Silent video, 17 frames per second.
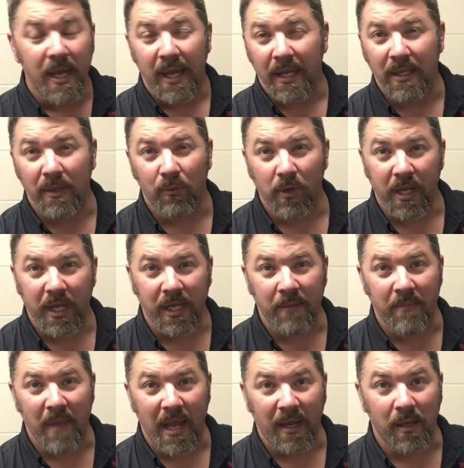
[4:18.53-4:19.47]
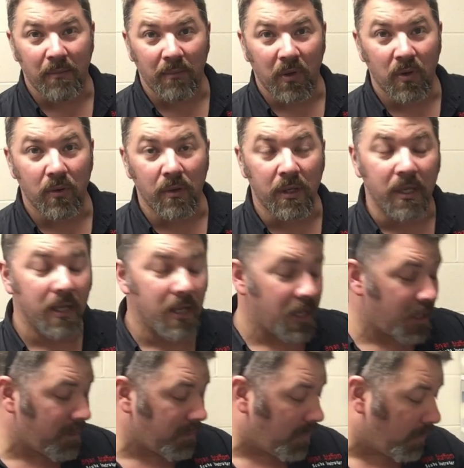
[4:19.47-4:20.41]
And then we'll get him back up and going.
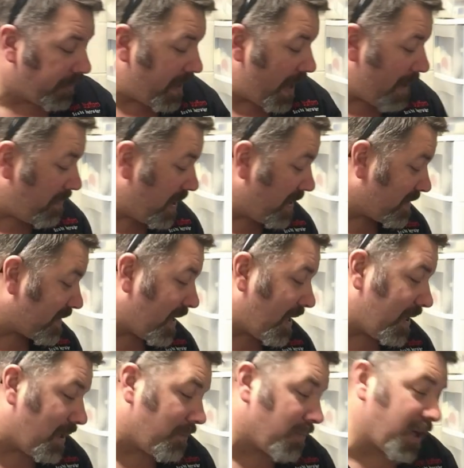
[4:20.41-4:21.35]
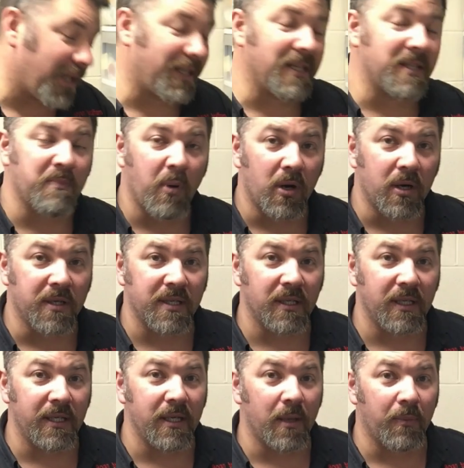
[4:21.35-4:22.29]
But with that being said, I'm going to get these parts
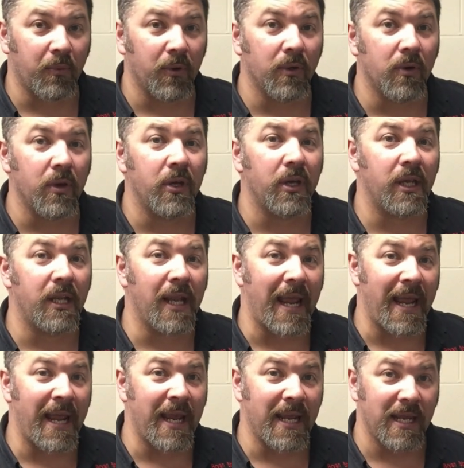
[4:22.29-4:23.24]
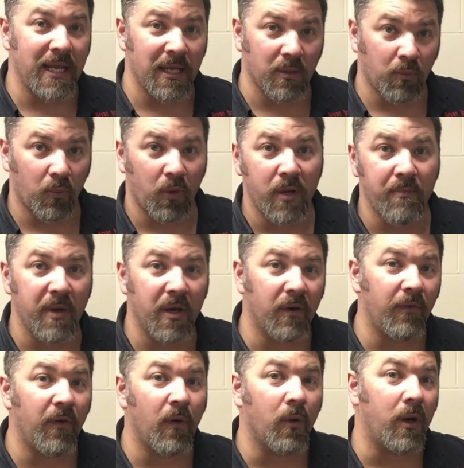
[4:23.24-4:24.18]
cleaned up real good and get them
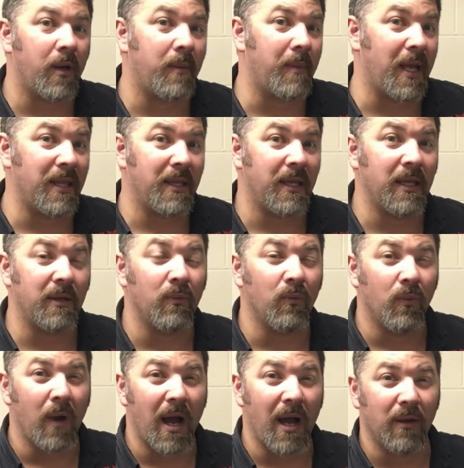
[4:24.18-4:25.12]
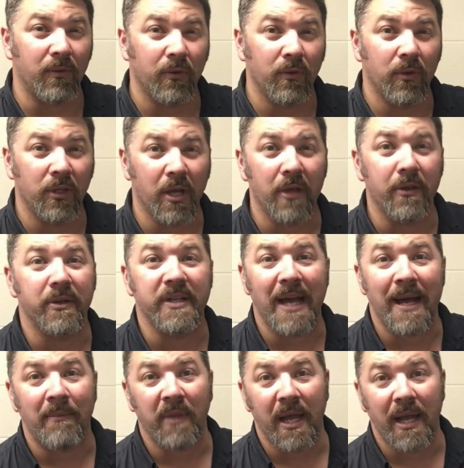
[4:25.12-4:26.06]
rebuilt for him. And then I'll do another
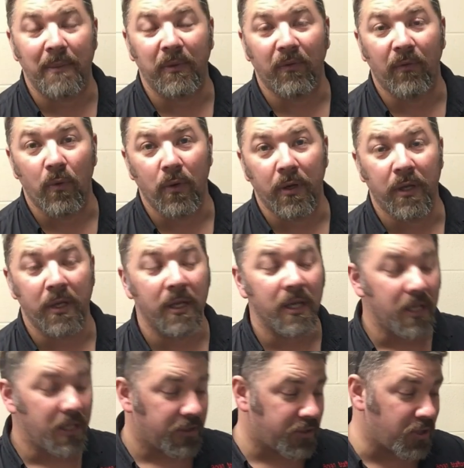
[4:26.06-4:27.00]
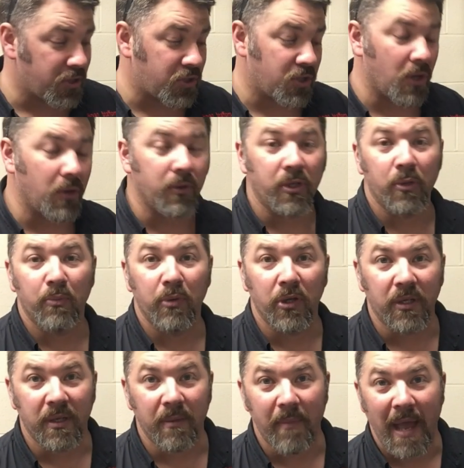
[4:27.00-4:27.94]
time lapse for you, just showing you
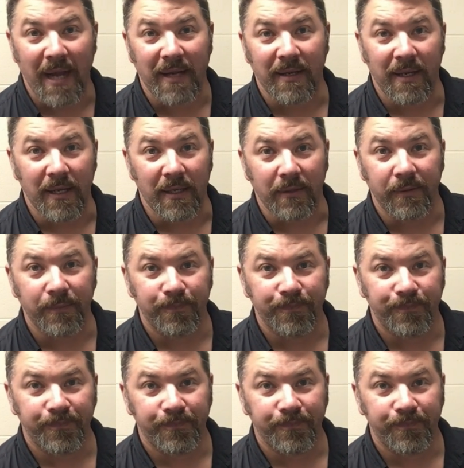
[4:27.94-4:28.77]
putting it back together.